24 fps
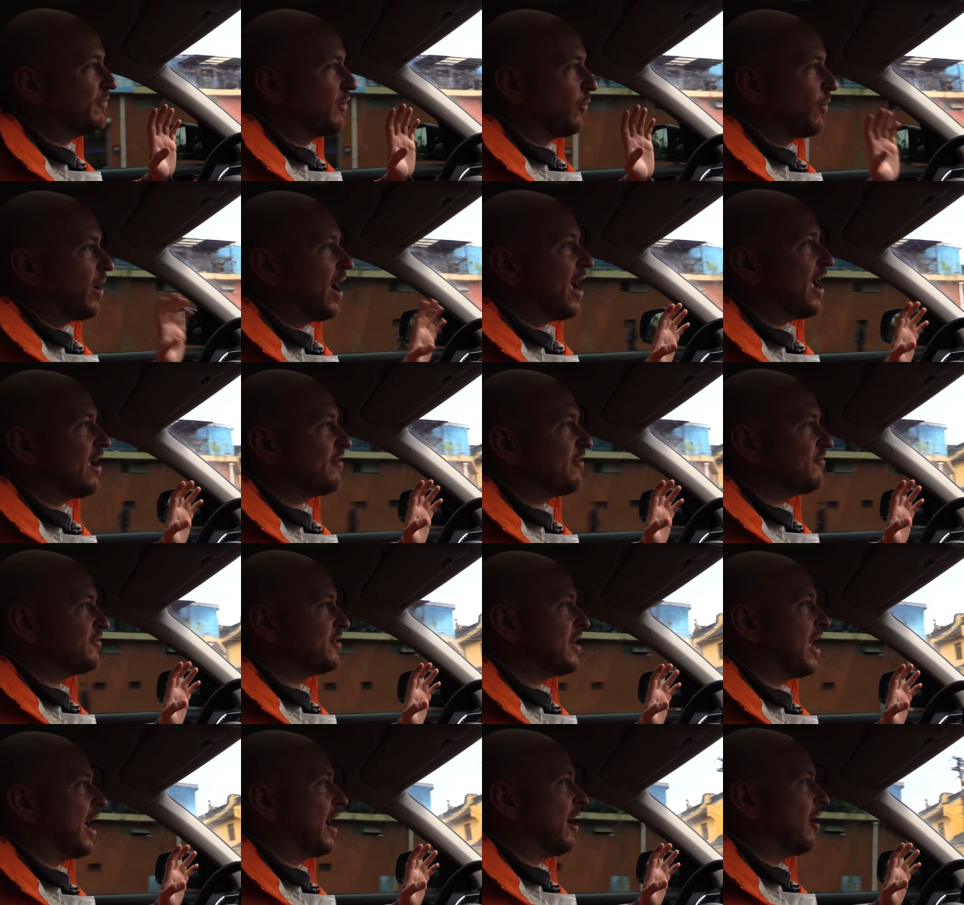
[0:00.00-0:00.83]

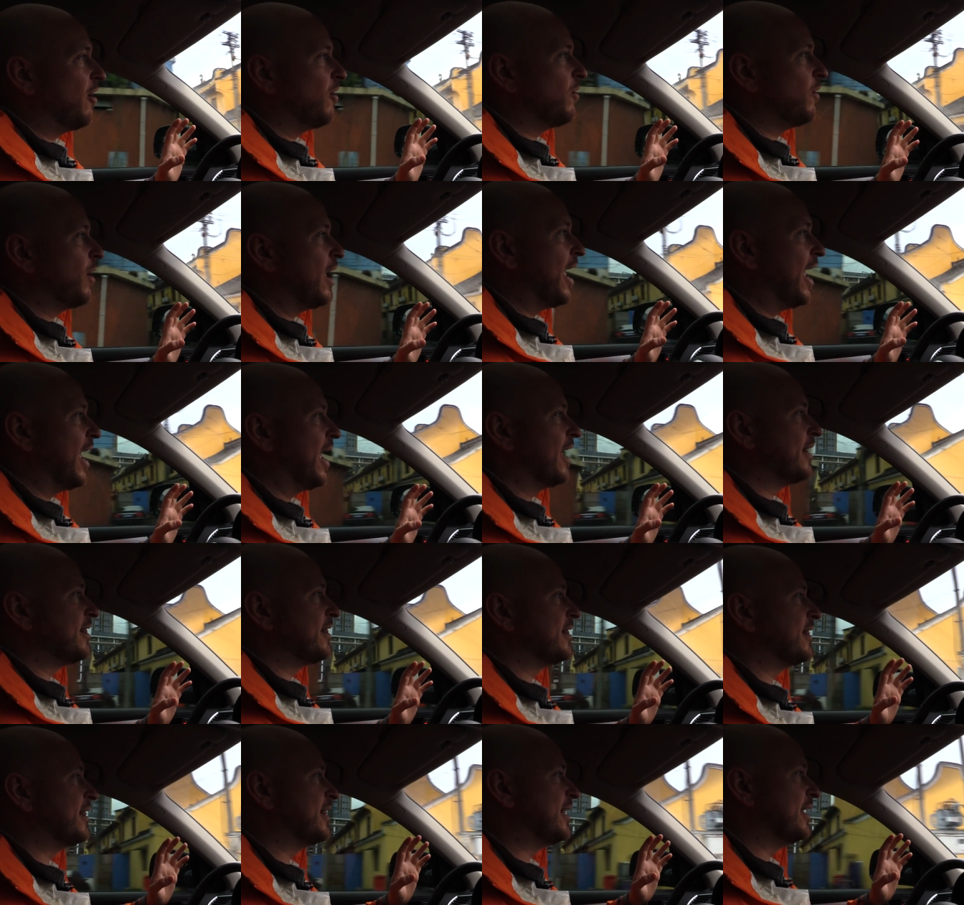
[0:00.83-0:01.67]
arrived now
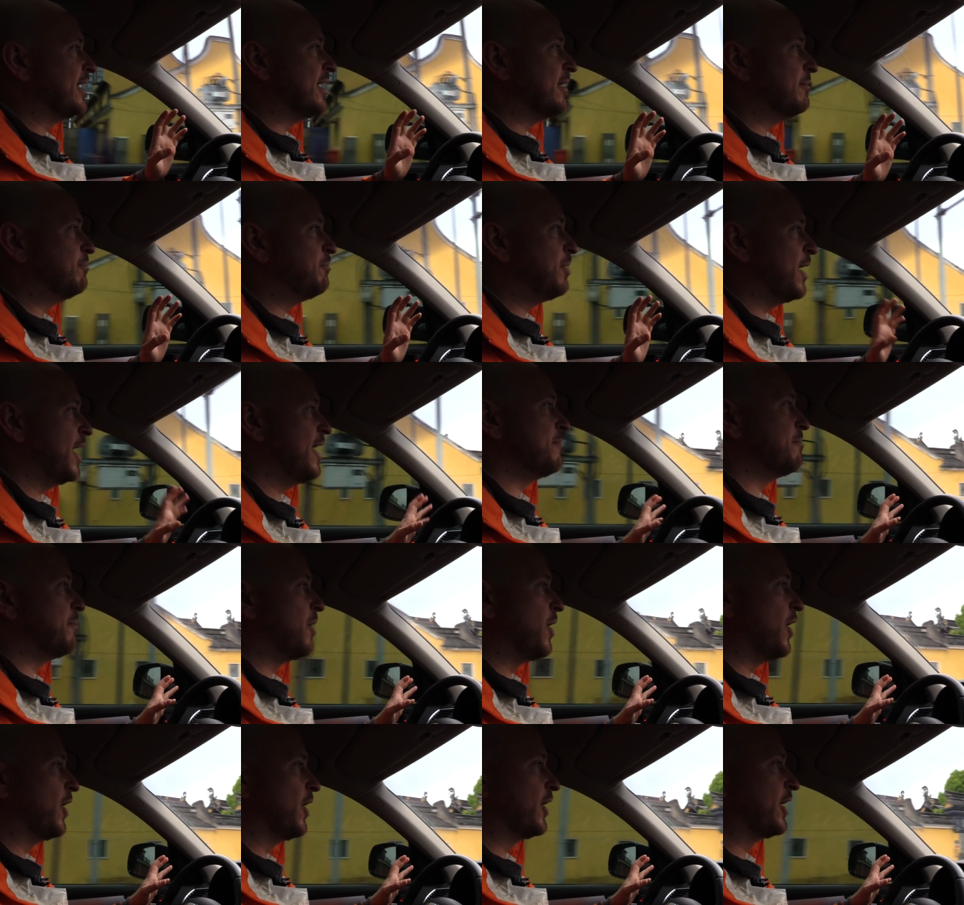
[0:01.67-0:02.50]
at the pet
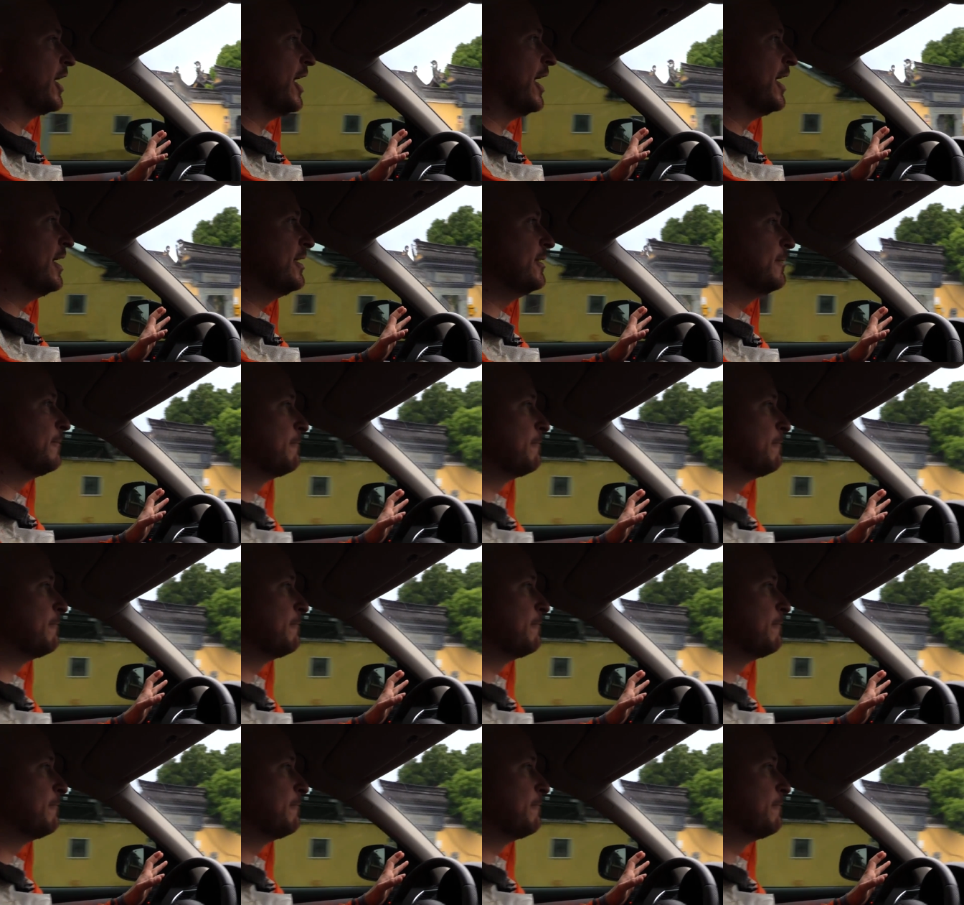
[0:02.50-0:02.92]
market.